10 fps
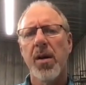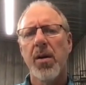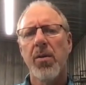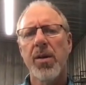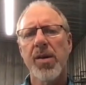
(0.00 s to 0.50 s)

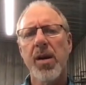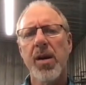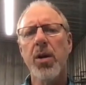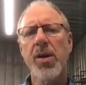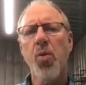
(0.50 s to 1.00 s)
When
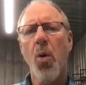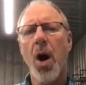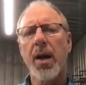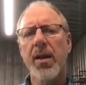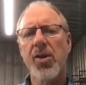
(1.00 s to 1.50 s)
someone has
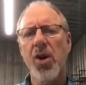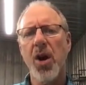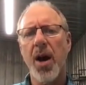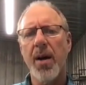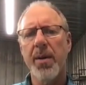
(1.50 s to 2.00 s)
walked the
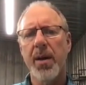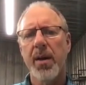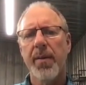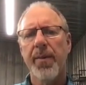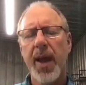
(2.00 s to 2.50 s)
job,
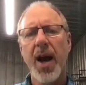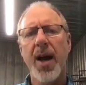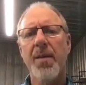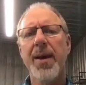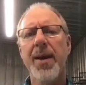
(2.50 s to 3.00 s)
they ought
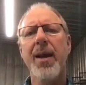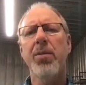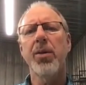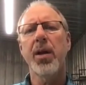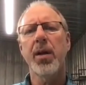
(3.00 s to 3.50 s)
to be
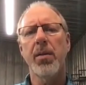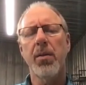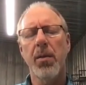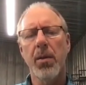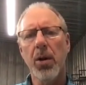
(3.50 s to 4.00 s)
able
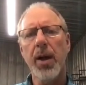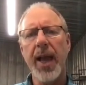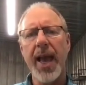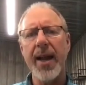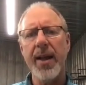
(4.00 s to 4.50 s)
to look
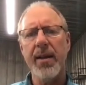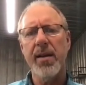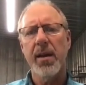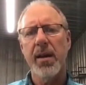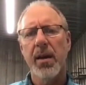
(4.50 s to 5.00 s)
at it,
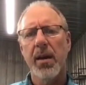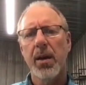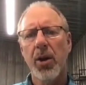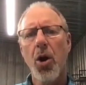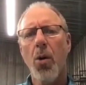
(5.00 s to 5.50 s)

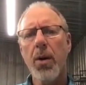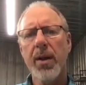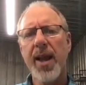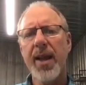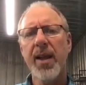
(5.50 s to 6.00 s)
know what
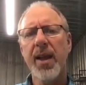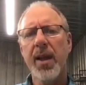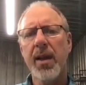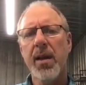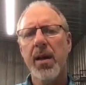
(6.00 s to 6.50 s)
they
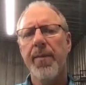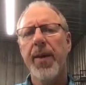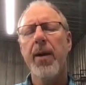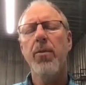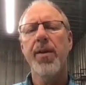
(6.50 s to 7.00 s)
need,
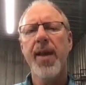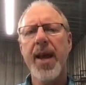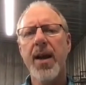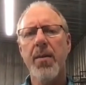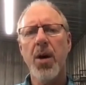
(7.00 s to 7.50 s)
and when they
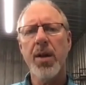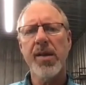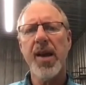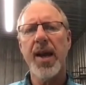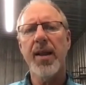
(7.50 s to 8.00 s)
come on
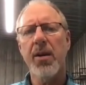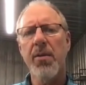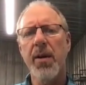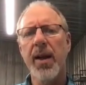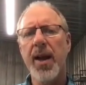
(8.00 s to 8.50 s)
site, they're
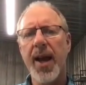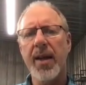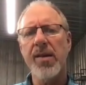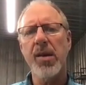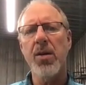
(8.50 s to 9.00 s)
ready to
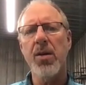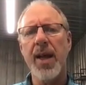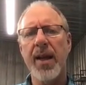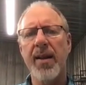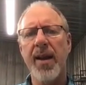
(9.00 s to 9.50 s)
execute
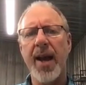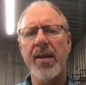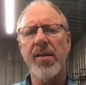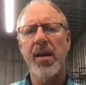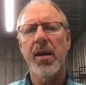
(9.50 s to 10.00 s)
that
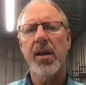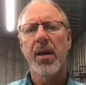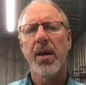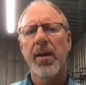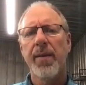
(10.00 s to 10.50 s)
task.
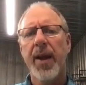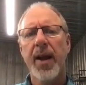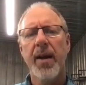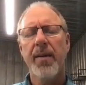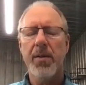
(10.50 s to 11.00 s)

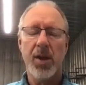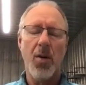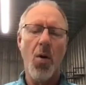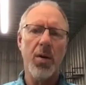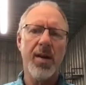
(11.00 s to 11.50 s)
And the
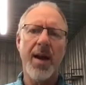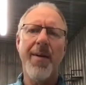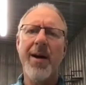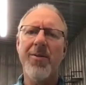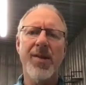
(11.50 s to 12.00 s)
whole time
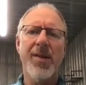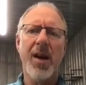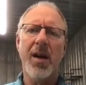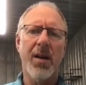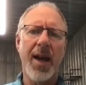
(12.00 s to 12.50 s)
I was
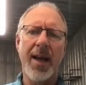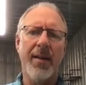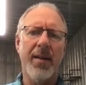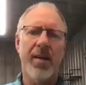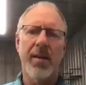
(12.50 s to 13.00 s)
there at